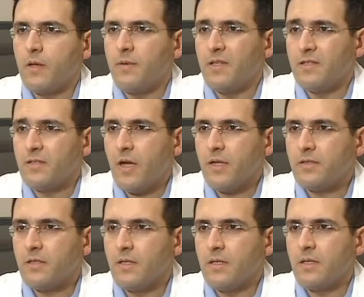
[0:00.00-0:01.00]
going to be
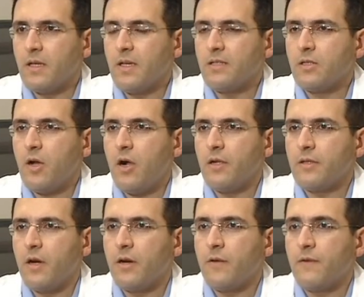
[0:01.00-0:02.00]
discussing is called
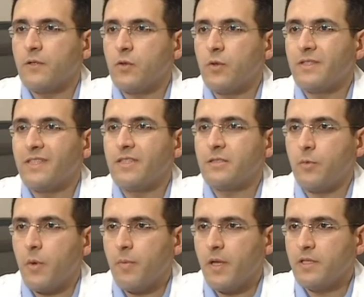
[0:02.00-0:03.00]
artificial disc
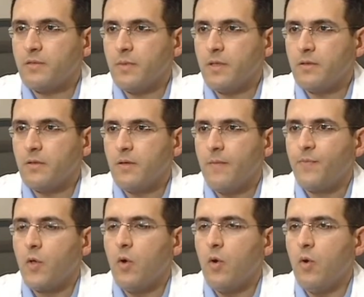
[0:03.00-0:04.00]
replacement,
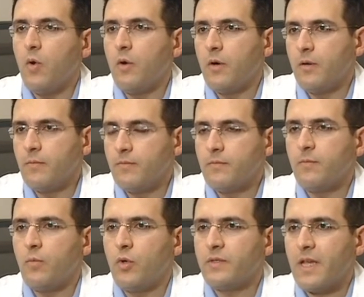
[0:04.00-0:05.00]
or
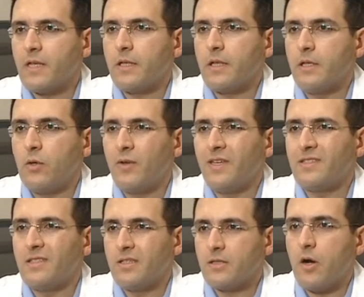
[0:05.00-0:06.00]
more technically known as
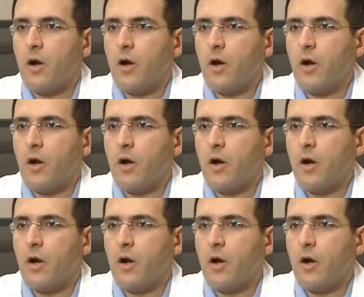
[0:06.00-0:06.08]
disc